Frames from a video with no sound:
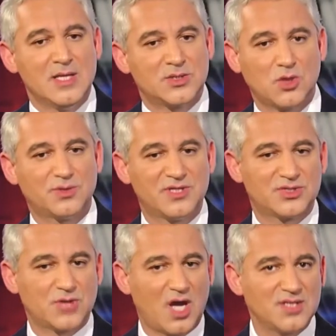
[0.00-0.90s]
So there's
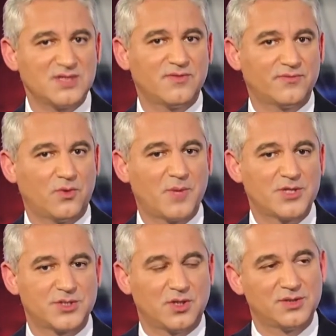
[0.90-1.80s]
tons of
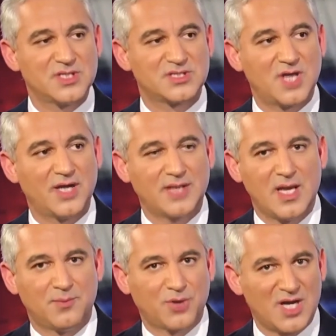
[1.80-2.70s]
information on this site,
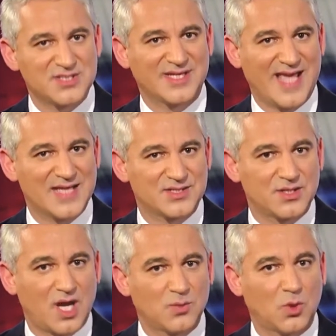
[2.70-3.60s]

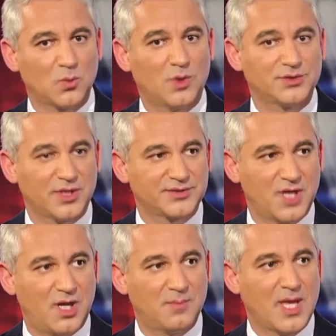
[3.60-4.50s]

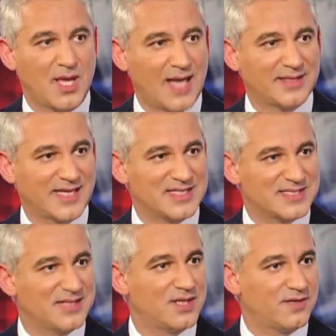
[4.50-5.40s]
prostatecancer911.com, and they can
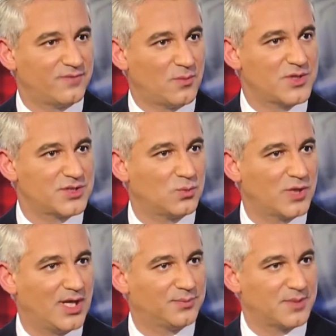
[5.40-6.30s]
send their information. We
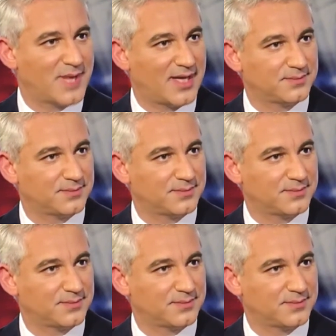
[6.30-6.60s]
help them out.